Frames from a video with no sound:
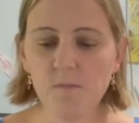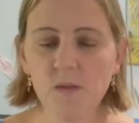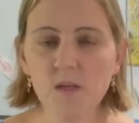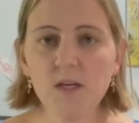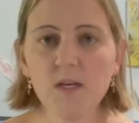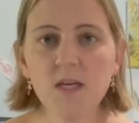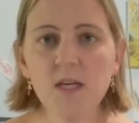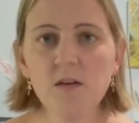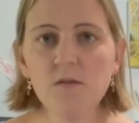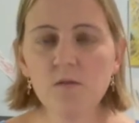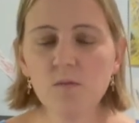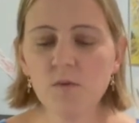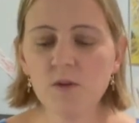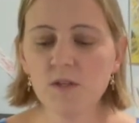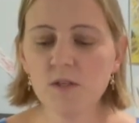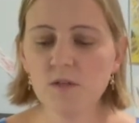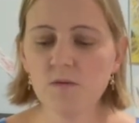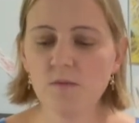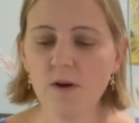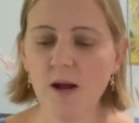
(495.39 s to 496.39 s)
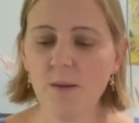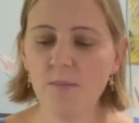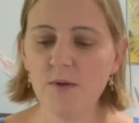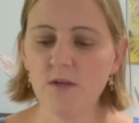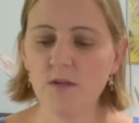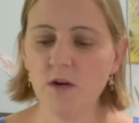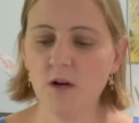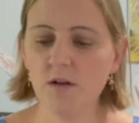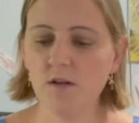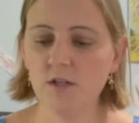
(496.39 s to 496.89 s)
Even with this rapid
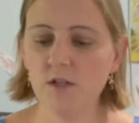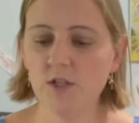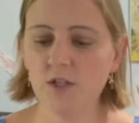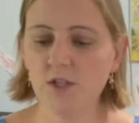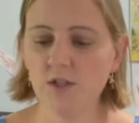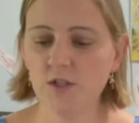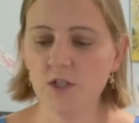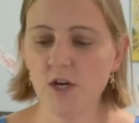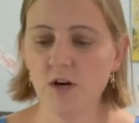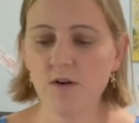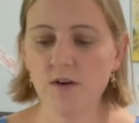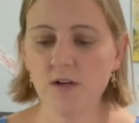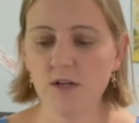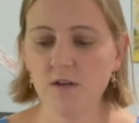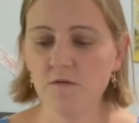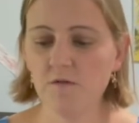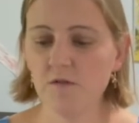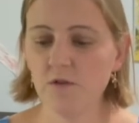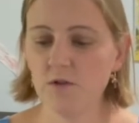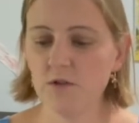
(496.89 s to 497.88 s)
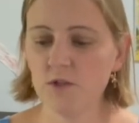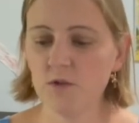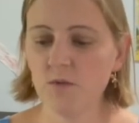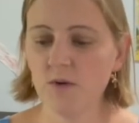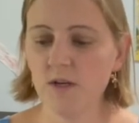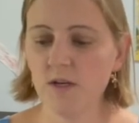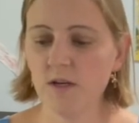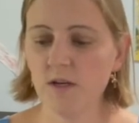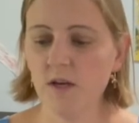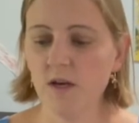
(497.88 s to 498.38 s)
knowledge sharing in full
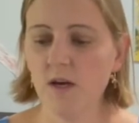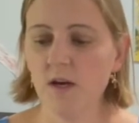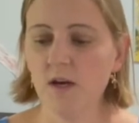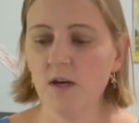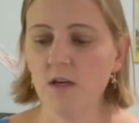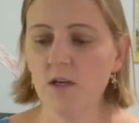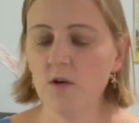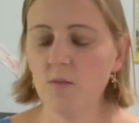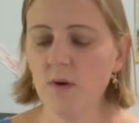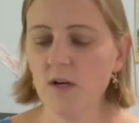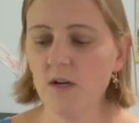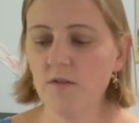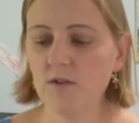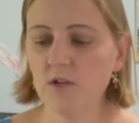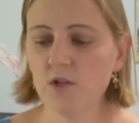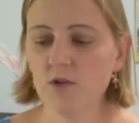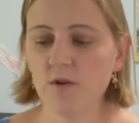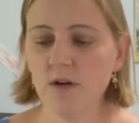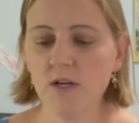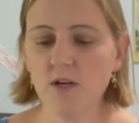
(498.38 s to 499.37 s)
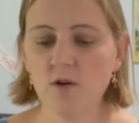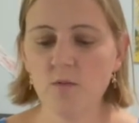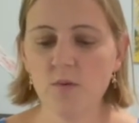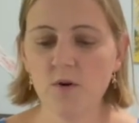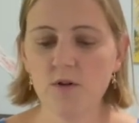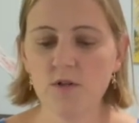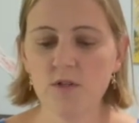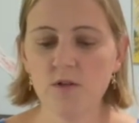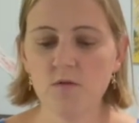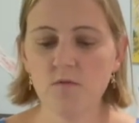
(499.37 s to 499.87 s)
swing, you might have to train your
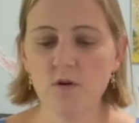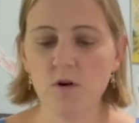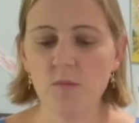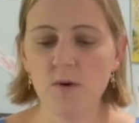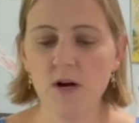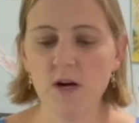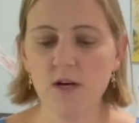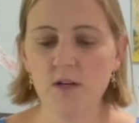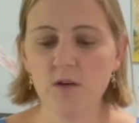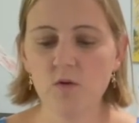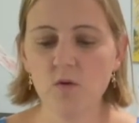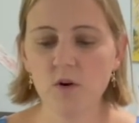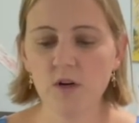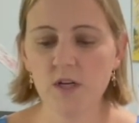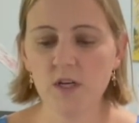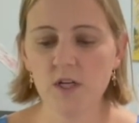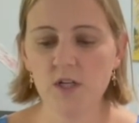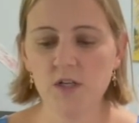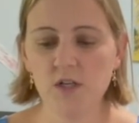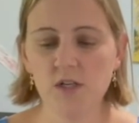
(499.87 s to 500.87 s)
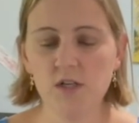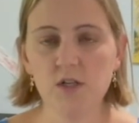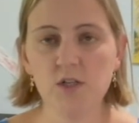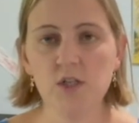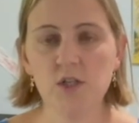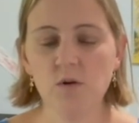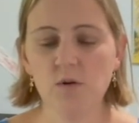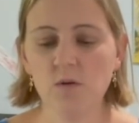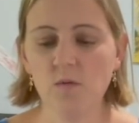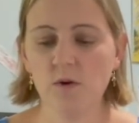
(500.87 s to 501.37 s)
personal robot on your kitchen and
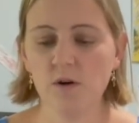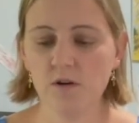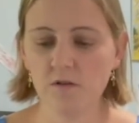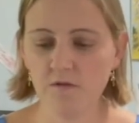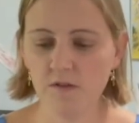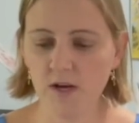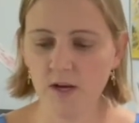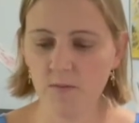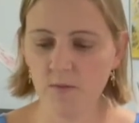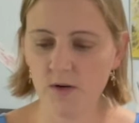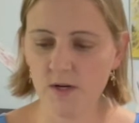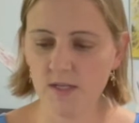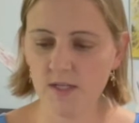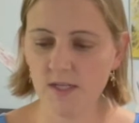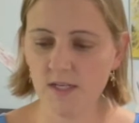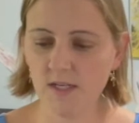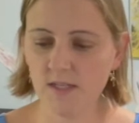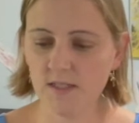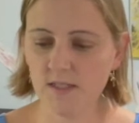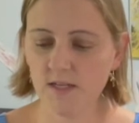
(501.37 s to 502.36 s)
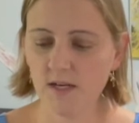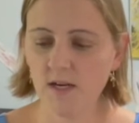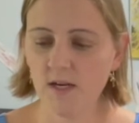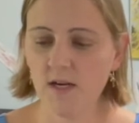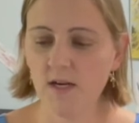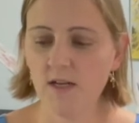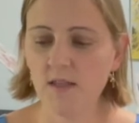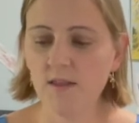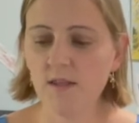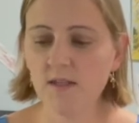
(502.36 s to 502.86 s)
show it where to find what it needs.
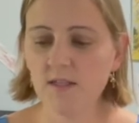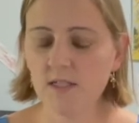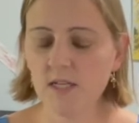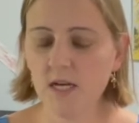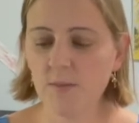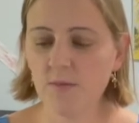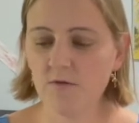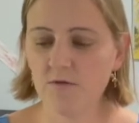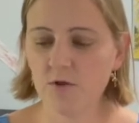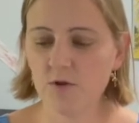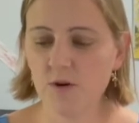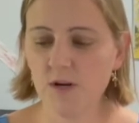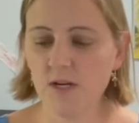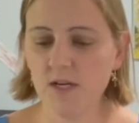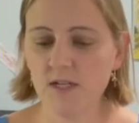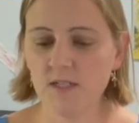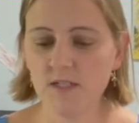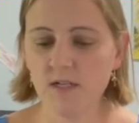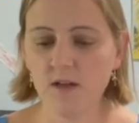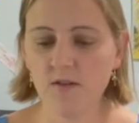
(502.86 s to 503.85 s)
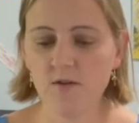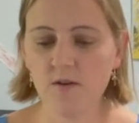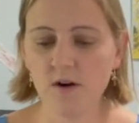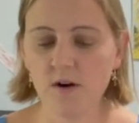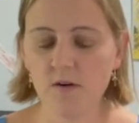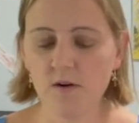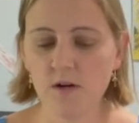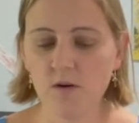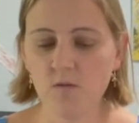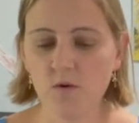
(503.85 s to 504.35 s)
This type of training is another
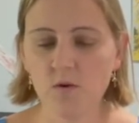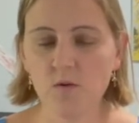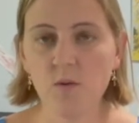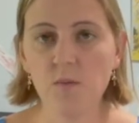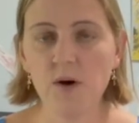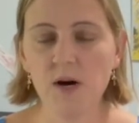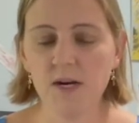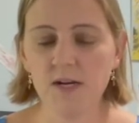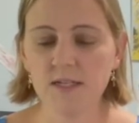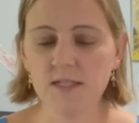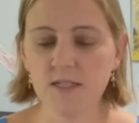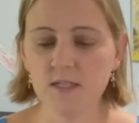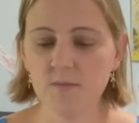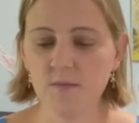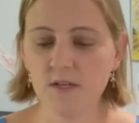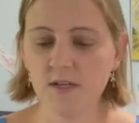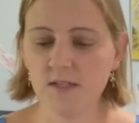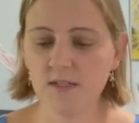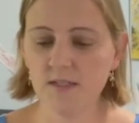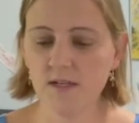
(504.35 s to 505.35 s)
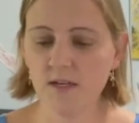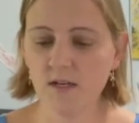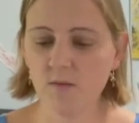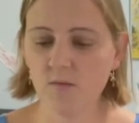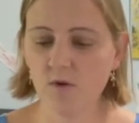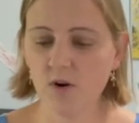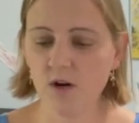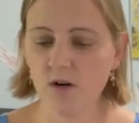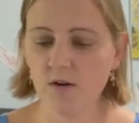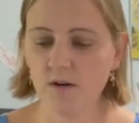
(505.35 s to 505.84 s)
area where robotics has made exciting
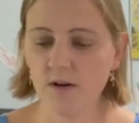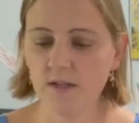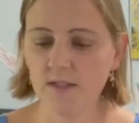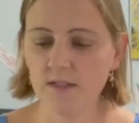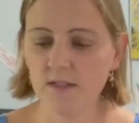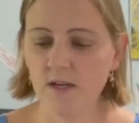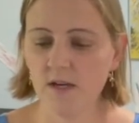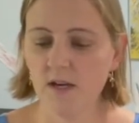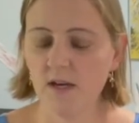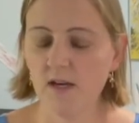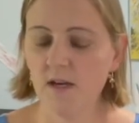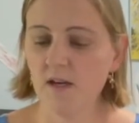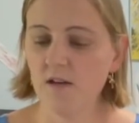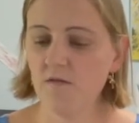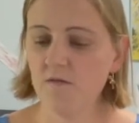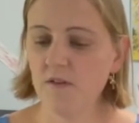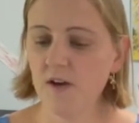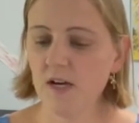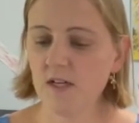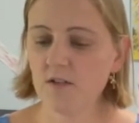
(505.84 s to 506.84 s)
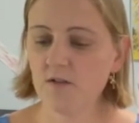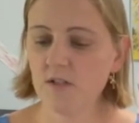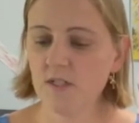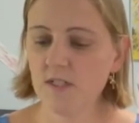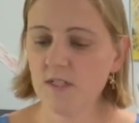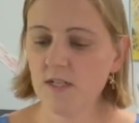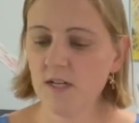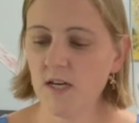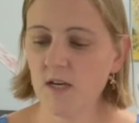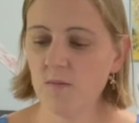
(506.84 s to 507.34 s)
progress. In factories
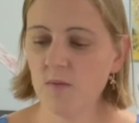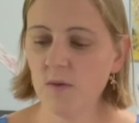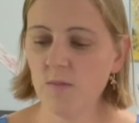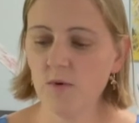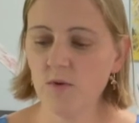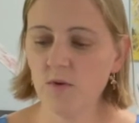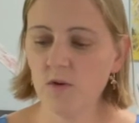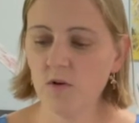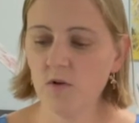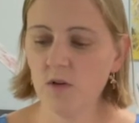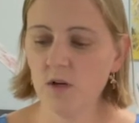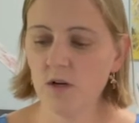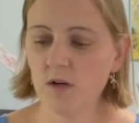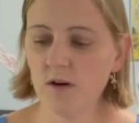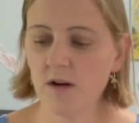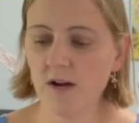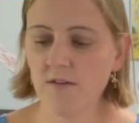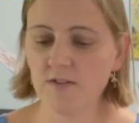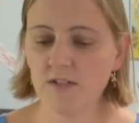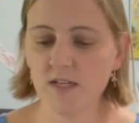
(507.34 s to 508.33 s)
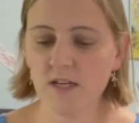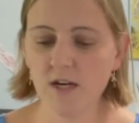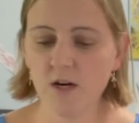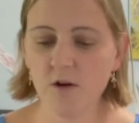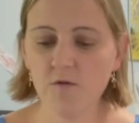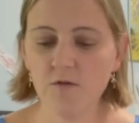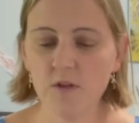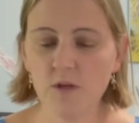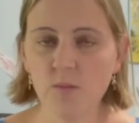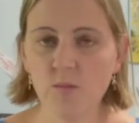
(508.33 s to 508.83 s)
today, people no longer have to
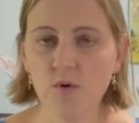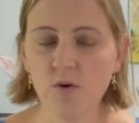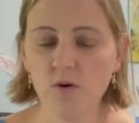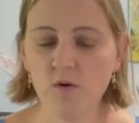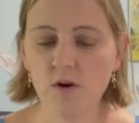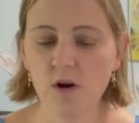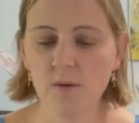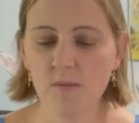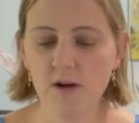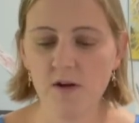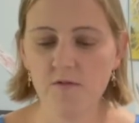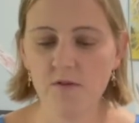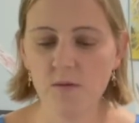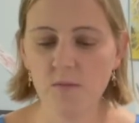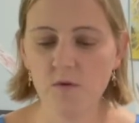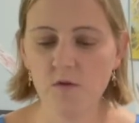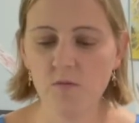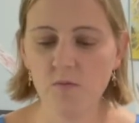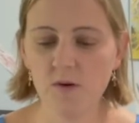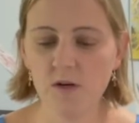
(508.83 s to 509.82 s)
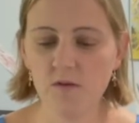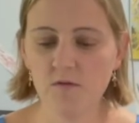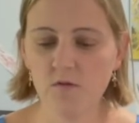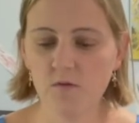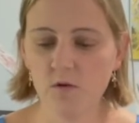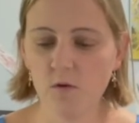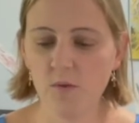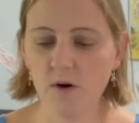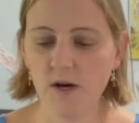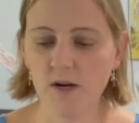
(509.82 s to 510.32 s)
carefully program every movement of a
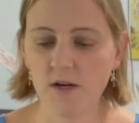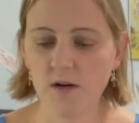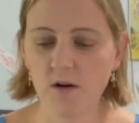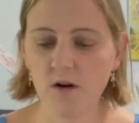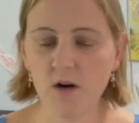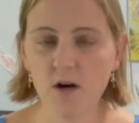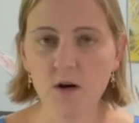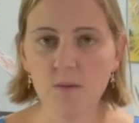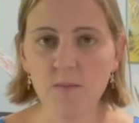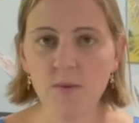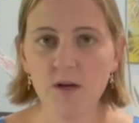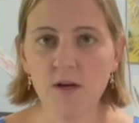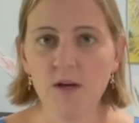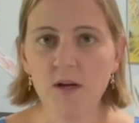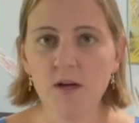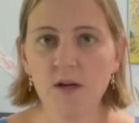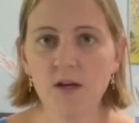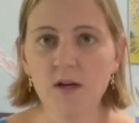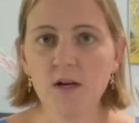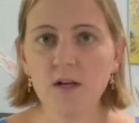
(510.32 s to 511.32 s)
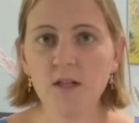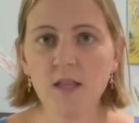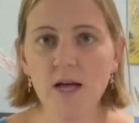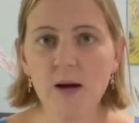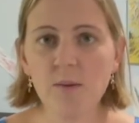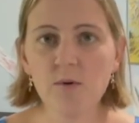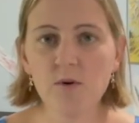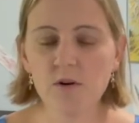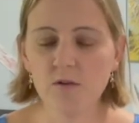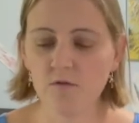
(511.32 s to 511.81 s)
robotic arm.
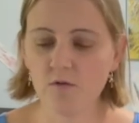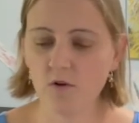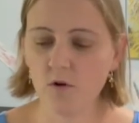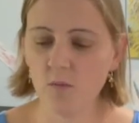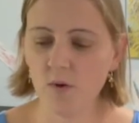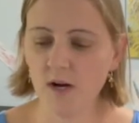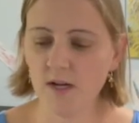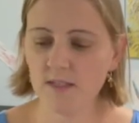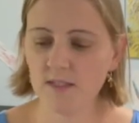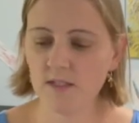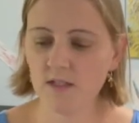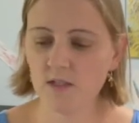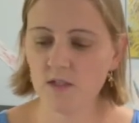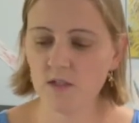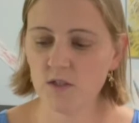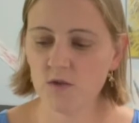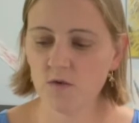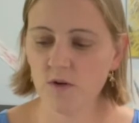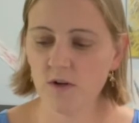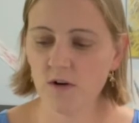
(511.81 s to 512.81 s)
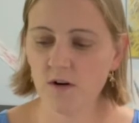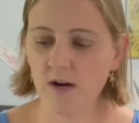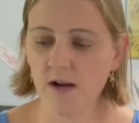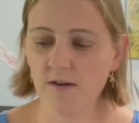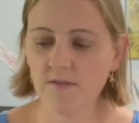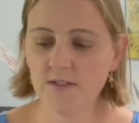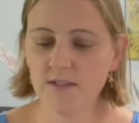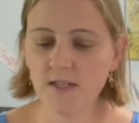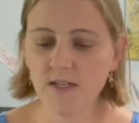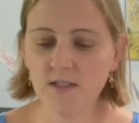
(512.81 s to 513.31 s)
Collaborative robots, such as Sawyer,
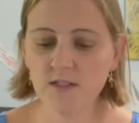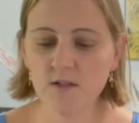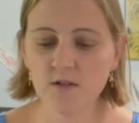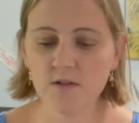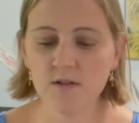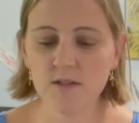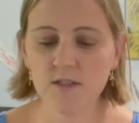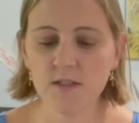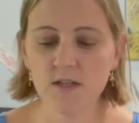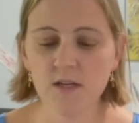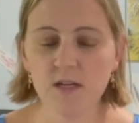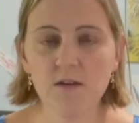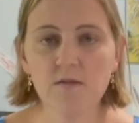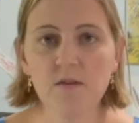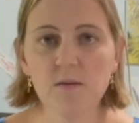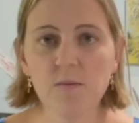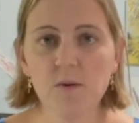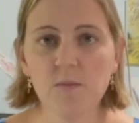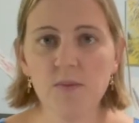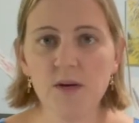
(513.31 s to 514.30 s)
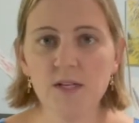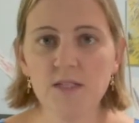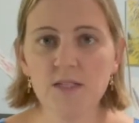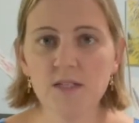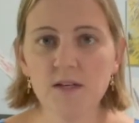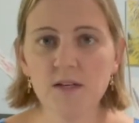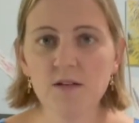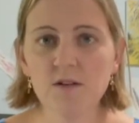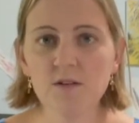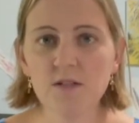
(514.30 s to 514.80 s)
have sensors that give them a
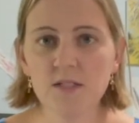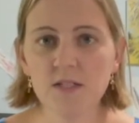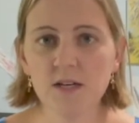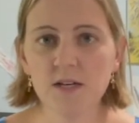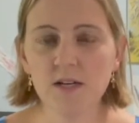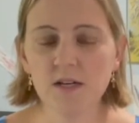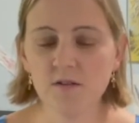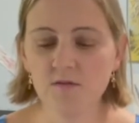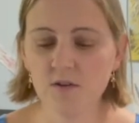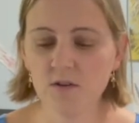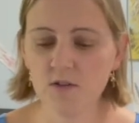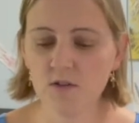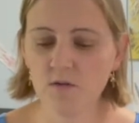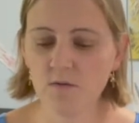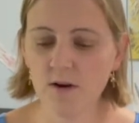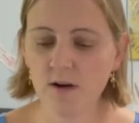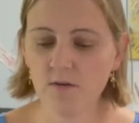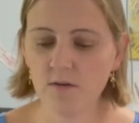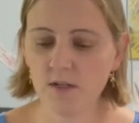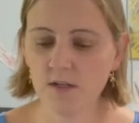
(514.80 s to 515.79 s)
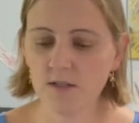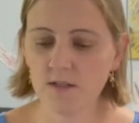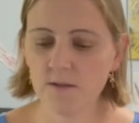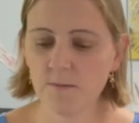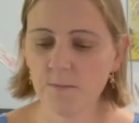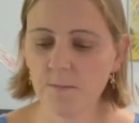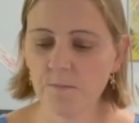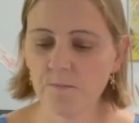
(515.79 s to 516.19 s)
basic understanding of their surroundings.